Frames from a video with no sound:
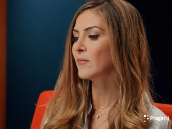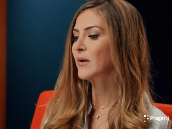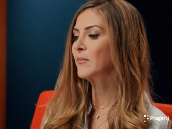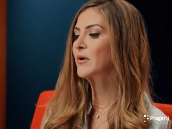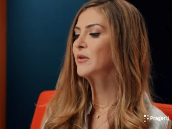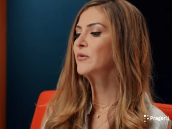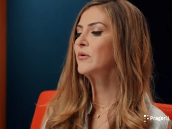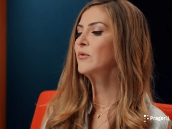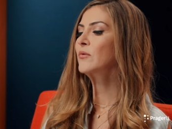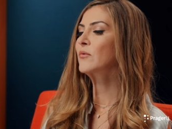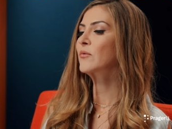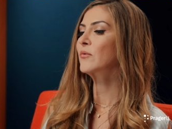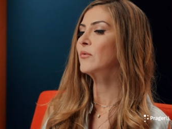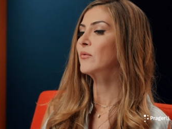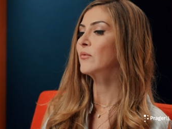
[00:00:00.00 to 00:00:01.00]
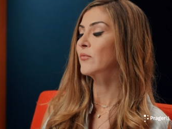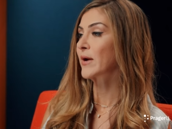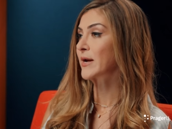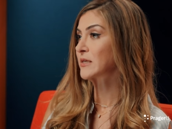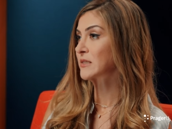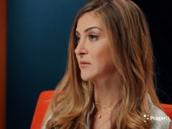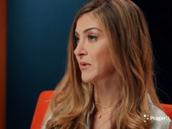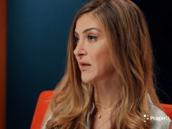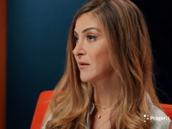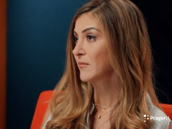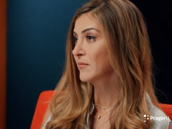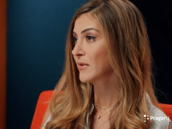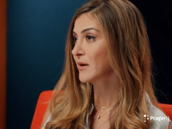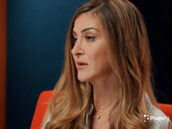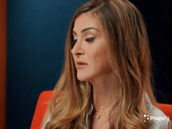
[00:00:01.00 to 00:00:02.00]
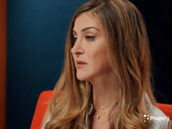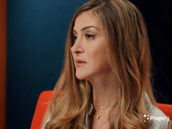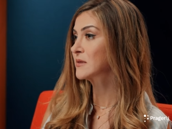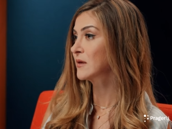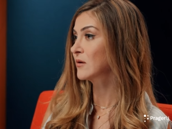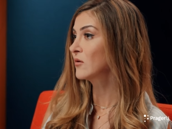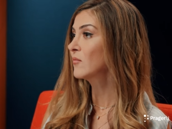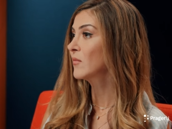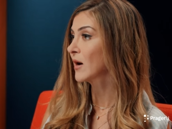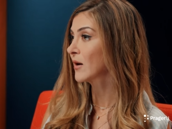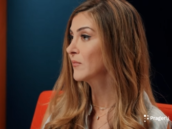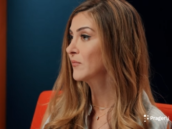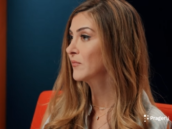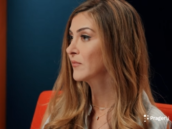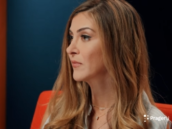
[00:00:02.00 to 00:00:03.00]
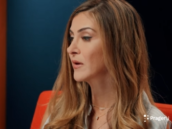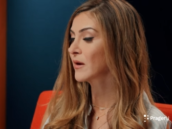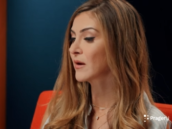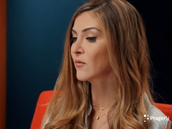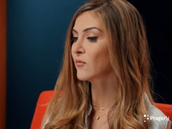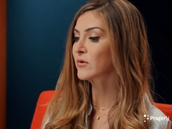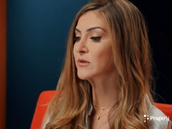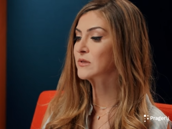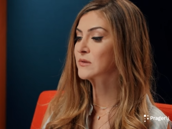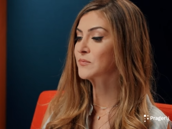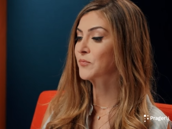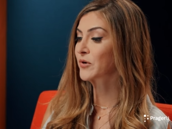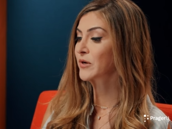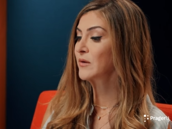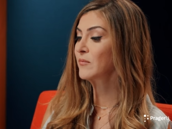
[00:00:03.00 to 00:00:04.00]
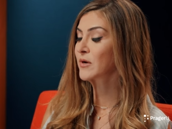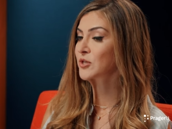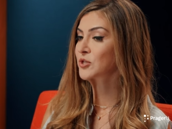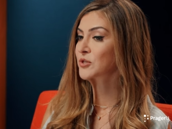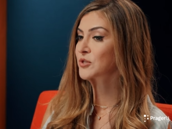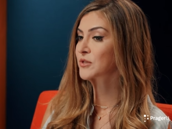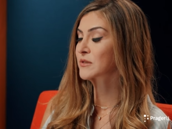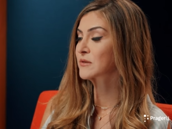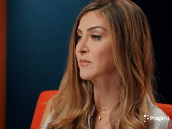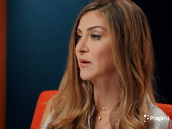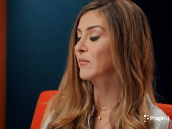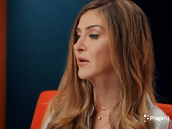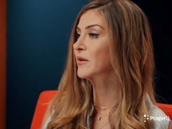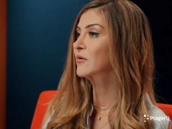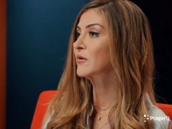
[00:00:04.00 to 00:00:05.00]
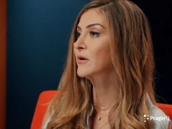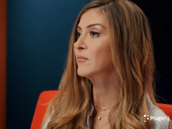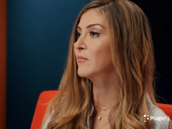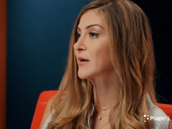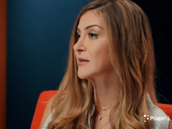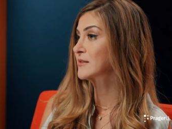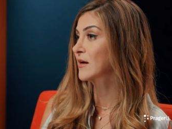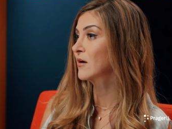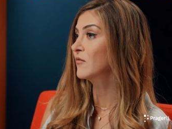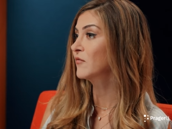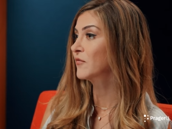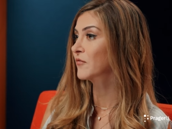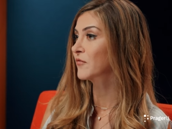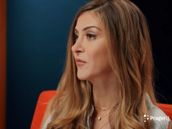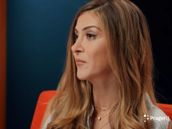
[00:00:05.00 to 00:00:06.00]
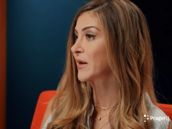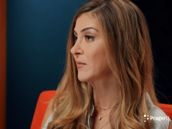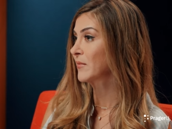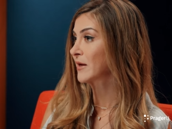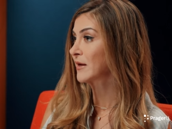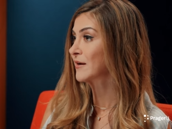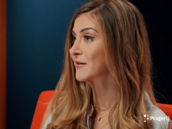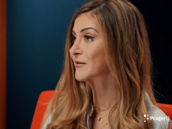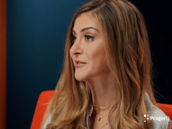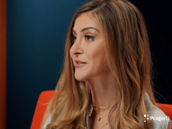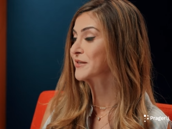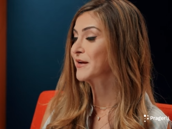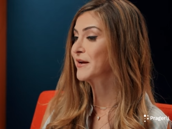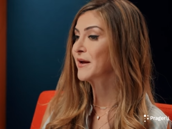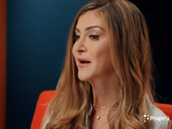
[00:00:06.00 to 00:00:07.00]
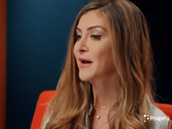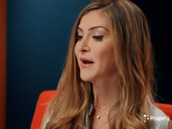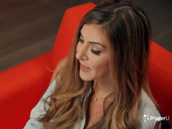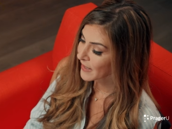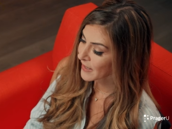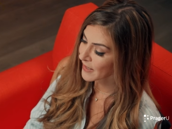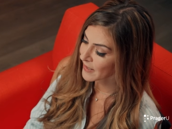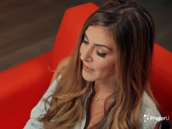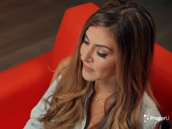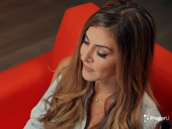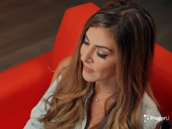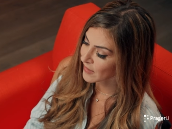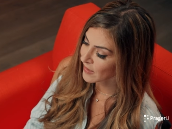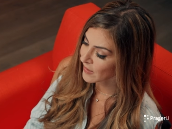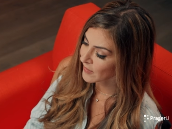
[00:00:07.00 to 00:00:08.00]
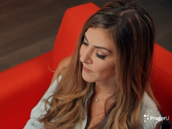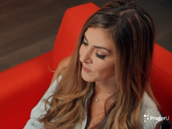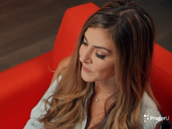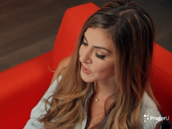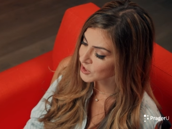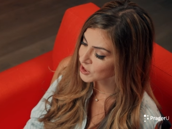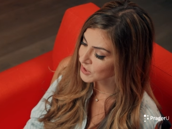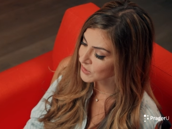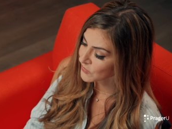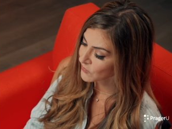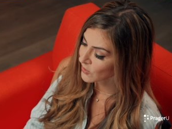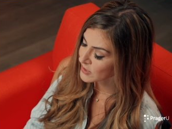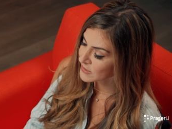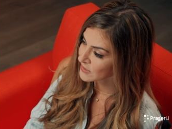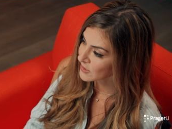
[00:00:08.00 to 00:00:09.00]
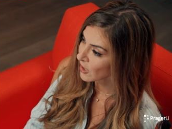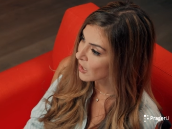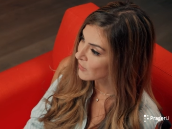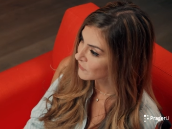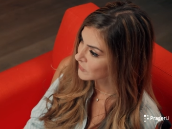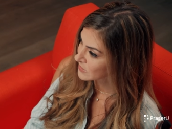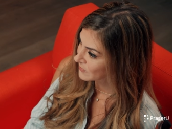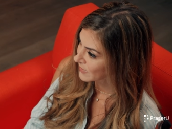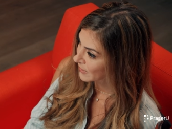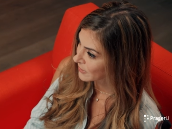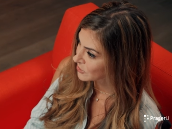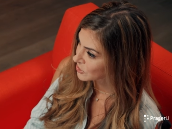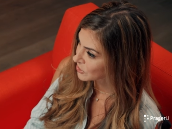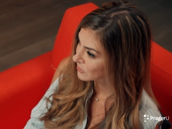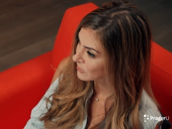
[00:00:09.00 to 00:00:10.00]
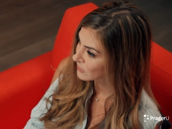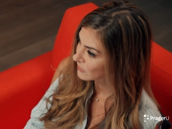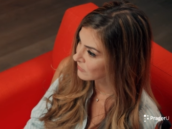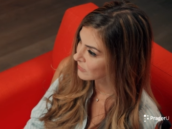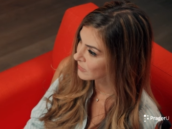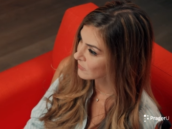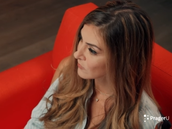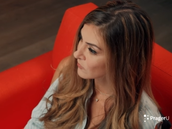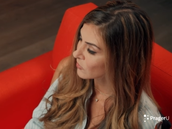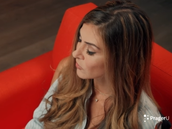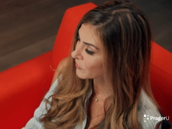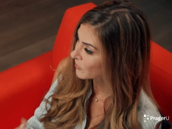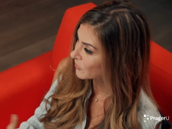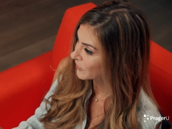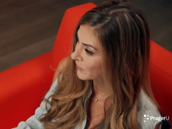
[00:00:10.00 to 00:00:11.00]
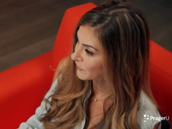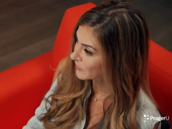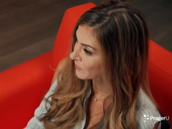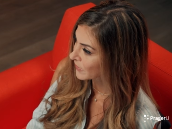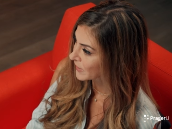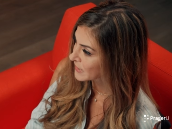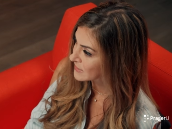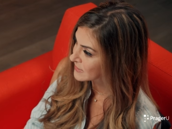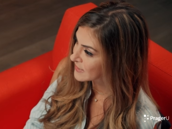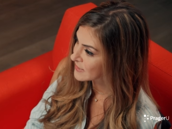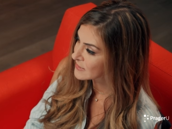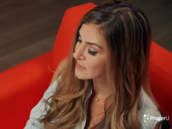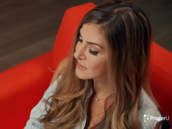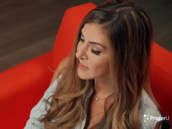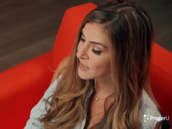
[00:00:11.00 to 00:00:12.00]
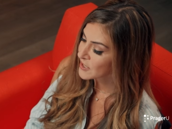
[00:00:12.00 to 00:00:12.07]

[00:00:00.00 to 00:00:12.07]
My mother raised me as a single mom. It was pretty much just my mother and myself for many, many years. And she was an office manager in multiple different places.